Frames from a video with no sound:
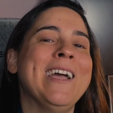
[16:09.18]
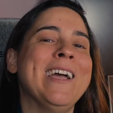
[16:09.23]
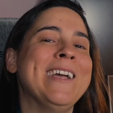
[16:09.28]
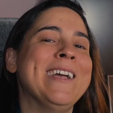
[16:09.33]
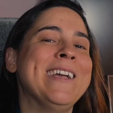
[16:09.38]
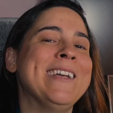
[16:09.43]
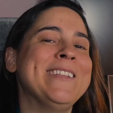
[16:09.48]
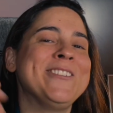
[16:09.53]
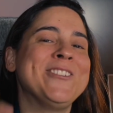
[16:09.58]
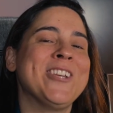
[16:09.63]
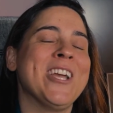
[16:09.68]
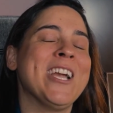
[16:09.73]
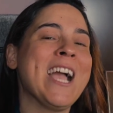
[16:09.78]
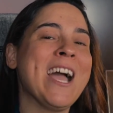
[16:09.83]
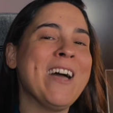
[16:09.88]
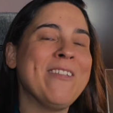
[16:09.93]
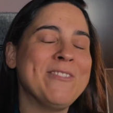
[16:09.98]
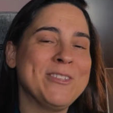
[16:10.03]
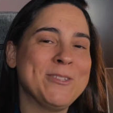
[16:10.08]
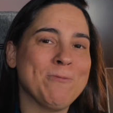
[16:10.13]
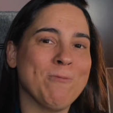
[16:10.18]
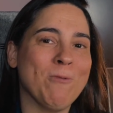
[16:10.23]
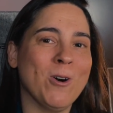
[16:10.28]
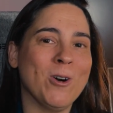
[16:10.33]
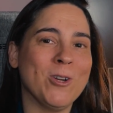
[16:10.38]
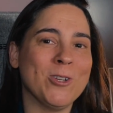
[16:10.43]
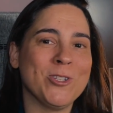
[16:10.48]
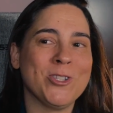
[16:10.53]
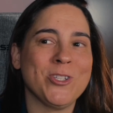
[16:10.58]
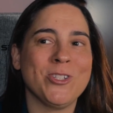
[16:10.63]
Check out this
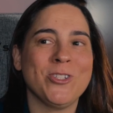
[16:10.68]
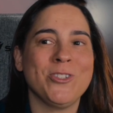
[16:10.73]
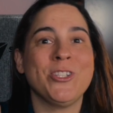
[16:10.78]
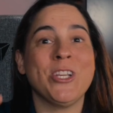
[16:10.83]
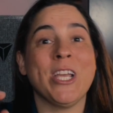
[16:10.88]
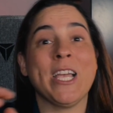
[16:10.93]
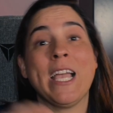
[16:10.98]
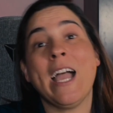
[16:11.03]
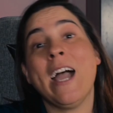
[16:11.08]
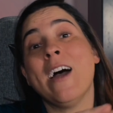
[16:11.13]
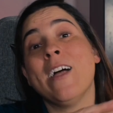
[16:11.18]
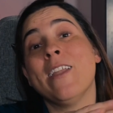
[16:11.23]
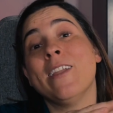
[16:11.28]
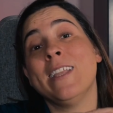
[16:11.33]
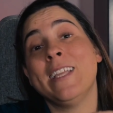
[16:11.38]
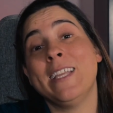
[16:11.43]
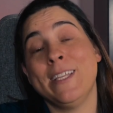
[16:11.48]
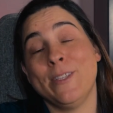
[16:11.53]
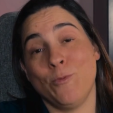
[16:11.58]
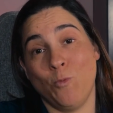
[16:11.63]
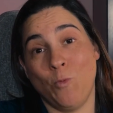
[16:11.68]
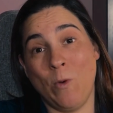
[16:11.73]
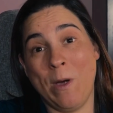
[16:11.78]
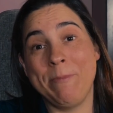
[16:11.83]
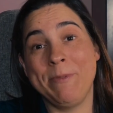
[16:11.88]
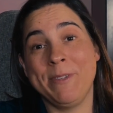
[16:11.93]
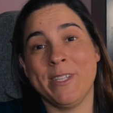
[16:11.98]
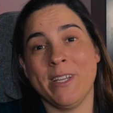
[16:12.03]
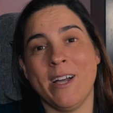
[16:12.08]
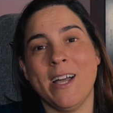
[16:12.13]
watch, check out his
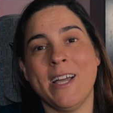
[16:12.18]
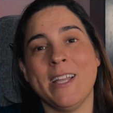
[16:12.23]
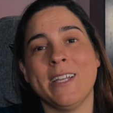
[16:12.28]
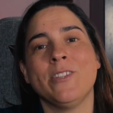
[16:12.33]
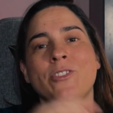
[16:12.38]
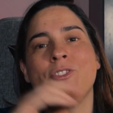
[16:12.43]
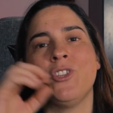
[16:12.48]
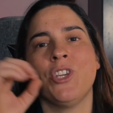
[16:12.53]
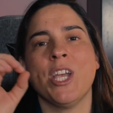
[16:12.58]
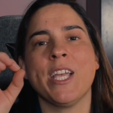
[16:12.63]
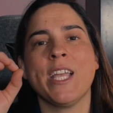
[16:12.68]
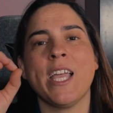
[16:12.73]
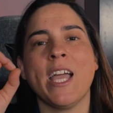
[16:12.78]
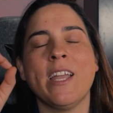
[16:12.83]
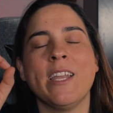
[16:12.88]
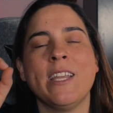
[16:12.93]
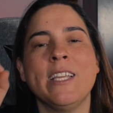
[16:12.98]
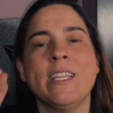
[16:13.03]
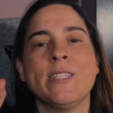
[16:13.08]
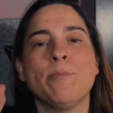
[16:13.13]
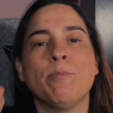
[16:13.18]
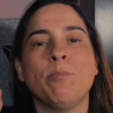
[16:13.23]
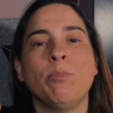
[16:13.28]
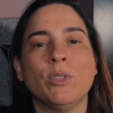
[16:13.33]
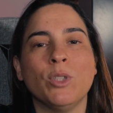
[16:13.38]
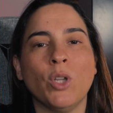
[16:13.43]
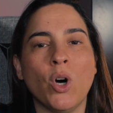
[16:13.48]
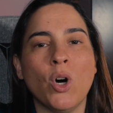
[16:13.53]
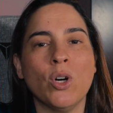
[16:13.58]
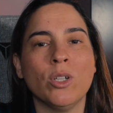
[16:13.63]
website, check out his
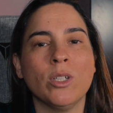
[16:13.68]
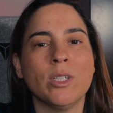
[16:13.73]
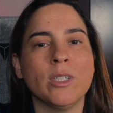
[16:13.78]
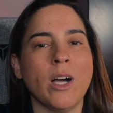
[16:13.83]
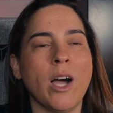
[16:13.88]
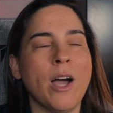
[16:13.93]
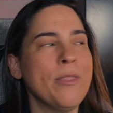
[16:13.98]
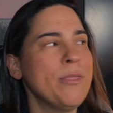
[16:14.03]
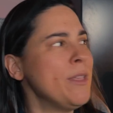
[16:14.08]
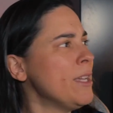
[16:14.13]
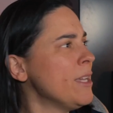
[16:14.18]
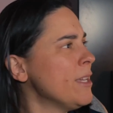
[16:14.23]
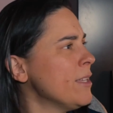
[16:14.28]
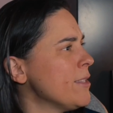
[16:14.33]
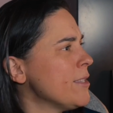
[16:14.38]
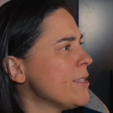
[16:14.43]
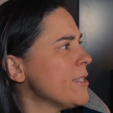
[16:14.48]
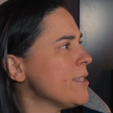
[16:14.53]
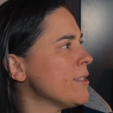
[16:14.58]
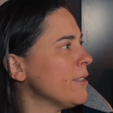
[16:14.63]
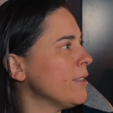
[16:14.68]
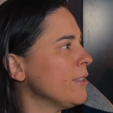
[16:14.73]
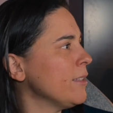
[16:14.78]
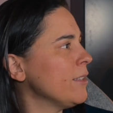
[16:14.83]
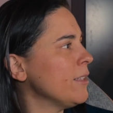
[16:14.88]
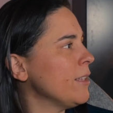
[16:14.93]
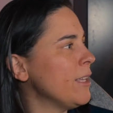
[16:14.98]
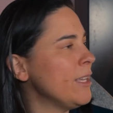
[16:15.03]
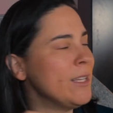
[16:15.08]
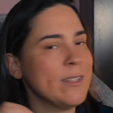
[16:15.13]
blog. I think it's
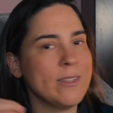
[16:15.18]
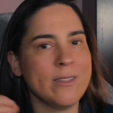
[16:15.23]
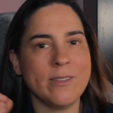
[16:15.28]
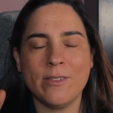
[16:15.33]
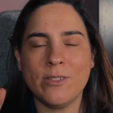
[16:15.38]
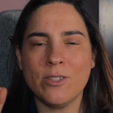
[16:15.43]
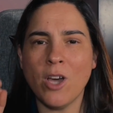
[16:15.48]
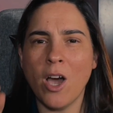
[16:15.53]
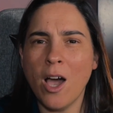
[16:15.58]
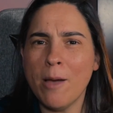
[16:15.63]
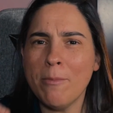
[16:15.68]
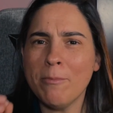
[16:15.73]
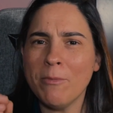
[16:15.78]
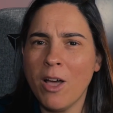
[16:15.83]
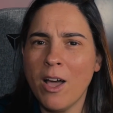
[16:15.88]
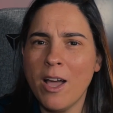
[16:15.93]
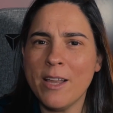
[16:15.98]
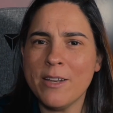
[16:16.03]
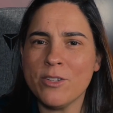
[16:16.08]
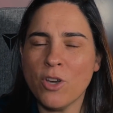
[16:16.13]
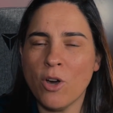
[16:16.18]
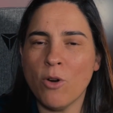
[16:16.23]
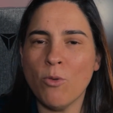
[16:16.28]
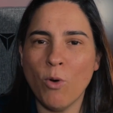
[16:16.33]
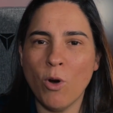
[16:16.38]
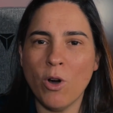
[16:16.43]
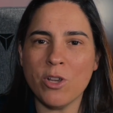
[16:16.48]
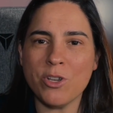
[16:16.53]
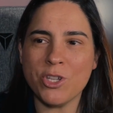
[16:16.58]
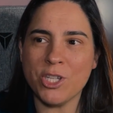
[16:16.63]

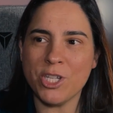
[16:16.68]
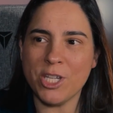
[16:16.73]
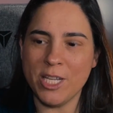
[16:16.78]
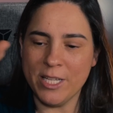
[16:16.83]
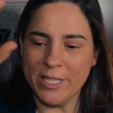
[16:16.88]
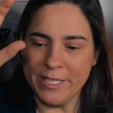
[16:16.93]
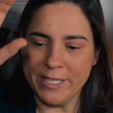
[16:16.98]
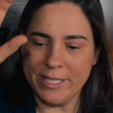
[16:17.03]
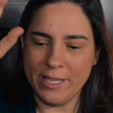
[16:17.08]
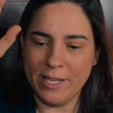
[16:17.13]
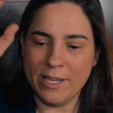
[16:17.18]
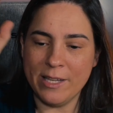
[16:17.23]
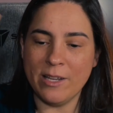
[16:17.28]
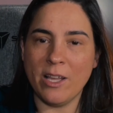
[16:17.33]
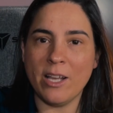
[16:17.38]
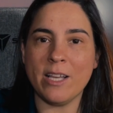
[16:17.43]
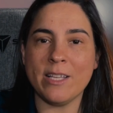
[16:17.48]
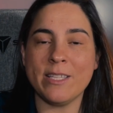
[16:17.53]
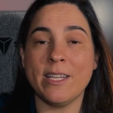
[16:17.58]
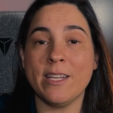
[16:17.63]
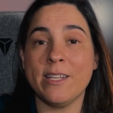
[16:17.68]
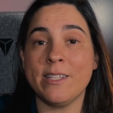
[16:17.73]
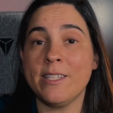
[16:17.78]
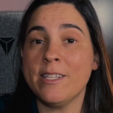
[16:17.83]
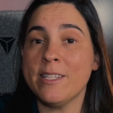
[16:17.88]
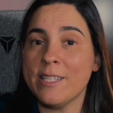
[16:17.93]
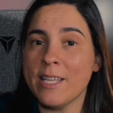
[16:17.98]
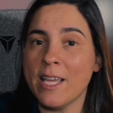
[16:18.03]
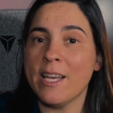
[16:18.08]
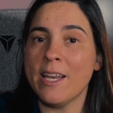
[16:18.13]
timeline.watch. And like I said, it's in
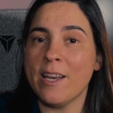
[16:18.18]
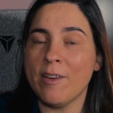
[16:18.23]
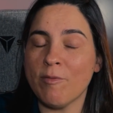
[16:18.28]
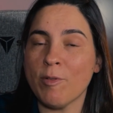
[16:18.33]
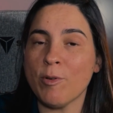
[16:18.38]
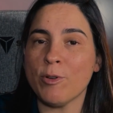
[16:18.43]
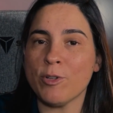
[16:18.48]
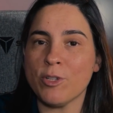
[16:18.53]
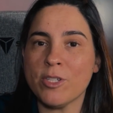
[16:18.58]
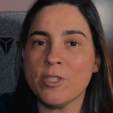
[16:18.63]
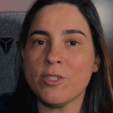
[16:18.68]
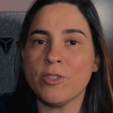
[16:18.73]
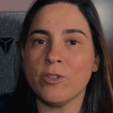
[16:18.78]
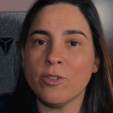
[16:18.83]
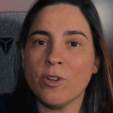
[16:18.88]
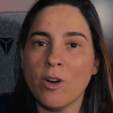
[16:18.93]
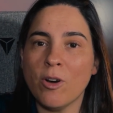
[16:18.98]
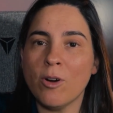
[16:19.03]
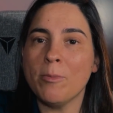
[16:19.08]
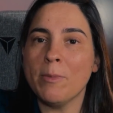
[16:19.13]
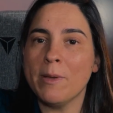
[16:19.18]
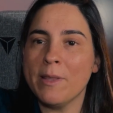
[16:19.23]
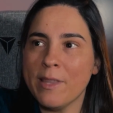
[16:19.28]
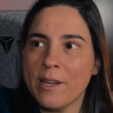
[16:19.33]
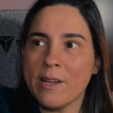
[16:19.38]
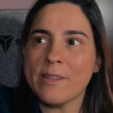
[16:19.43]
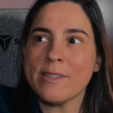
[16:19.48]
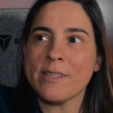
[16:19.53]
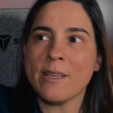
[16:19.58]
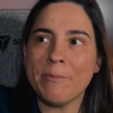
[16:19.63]
danhenrywatches.com, and then
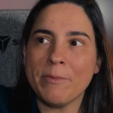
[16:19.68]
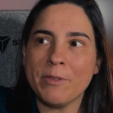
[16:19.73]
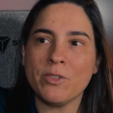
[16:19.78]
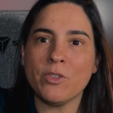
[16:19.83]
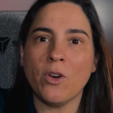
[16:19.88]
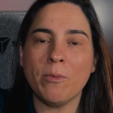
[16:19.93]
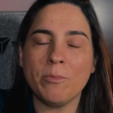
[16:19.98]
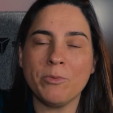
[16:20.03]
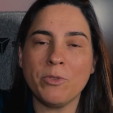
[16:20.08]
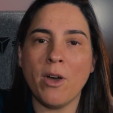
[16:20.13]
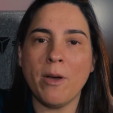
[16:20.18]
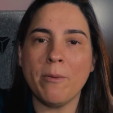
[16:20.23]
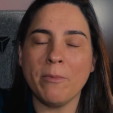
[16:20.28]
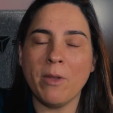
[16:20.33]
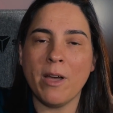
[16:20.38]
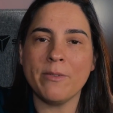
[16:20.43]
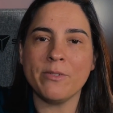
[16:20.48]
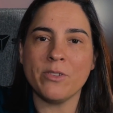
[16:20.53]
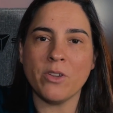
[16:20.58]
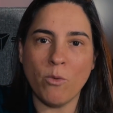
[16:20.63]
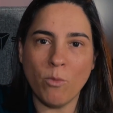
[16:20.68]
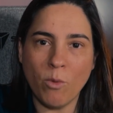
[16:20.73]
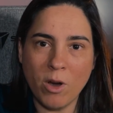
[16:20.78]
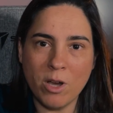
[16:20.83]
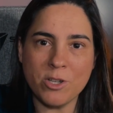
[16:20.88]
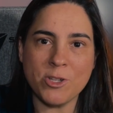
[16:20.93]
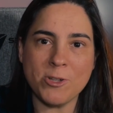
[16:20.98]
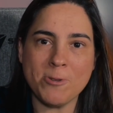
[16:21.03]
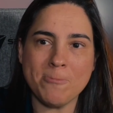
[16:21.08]
it's up the top, timeline.watch.